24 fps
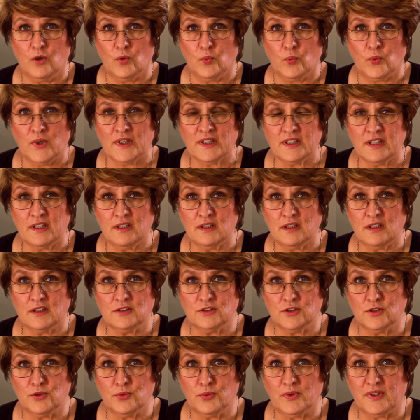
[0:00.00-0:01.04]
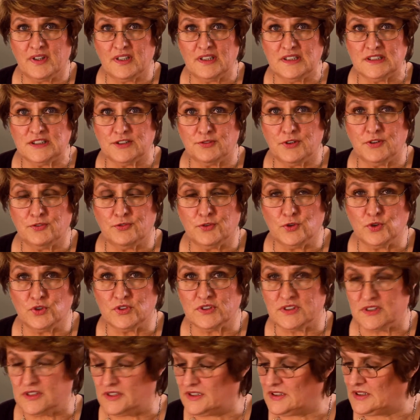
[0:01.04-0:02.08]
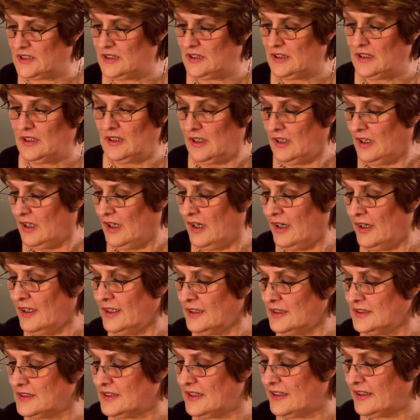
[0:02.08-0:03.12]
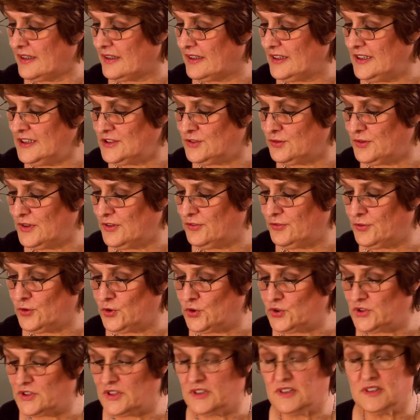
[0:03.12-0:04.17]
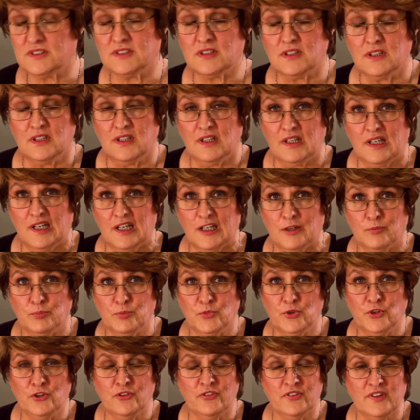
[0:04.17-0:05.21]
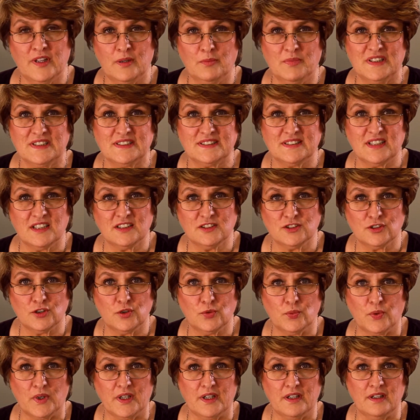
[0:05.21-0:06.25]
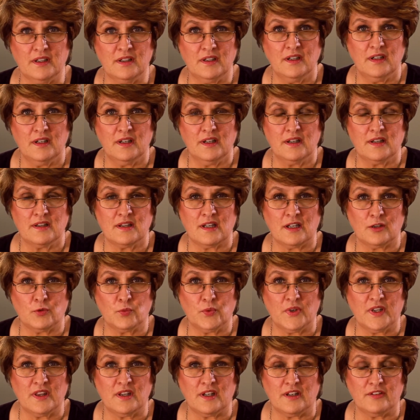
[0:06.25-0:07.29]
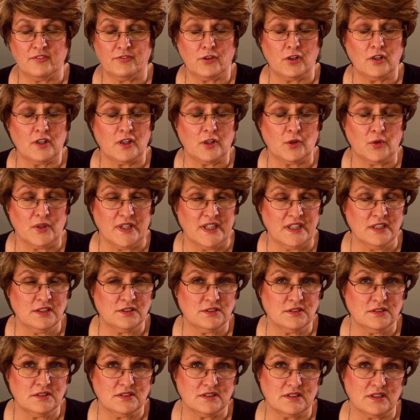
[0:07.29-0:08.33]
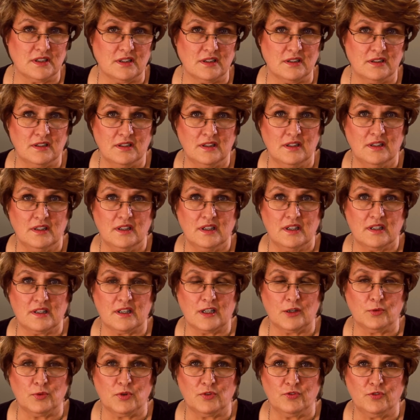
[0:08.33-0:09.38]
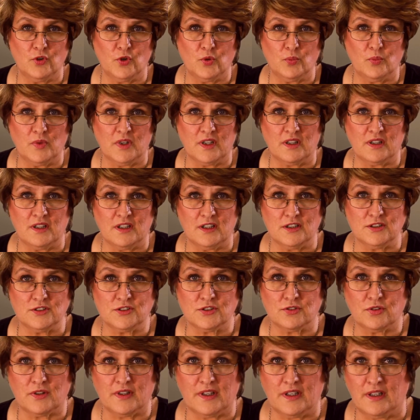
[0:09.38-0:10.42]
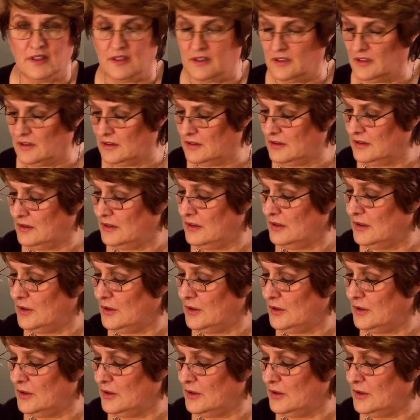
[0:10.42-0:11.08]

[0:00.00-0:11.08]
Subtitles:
What can I do with these three forces? I can take these three forces and move them in such a way that when they follow head to tail, they will form a closed triangle.